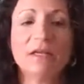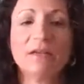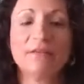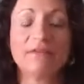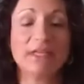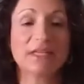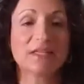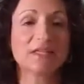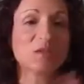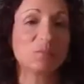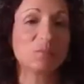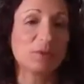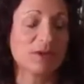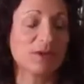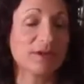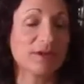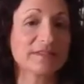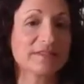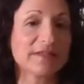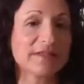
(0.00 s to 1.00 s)
The
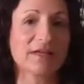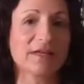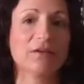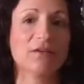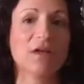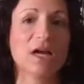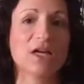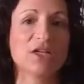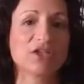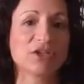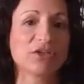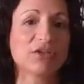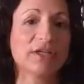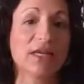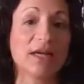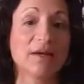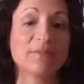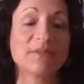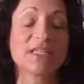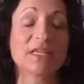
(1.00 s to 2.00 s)
experience psychologically,
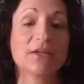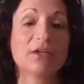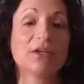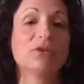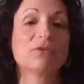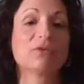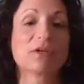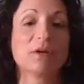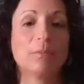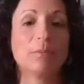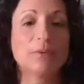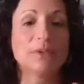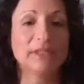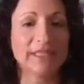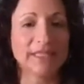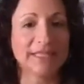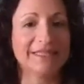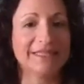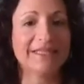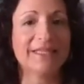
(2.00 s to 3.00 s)
I'm telling you, is
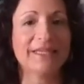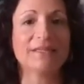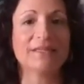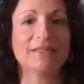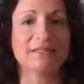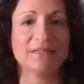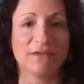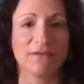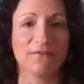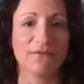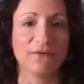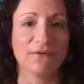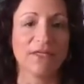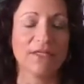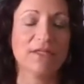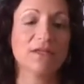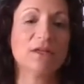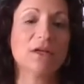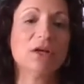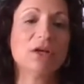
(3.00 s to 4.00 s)
completely
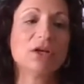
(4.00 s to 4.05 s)
different.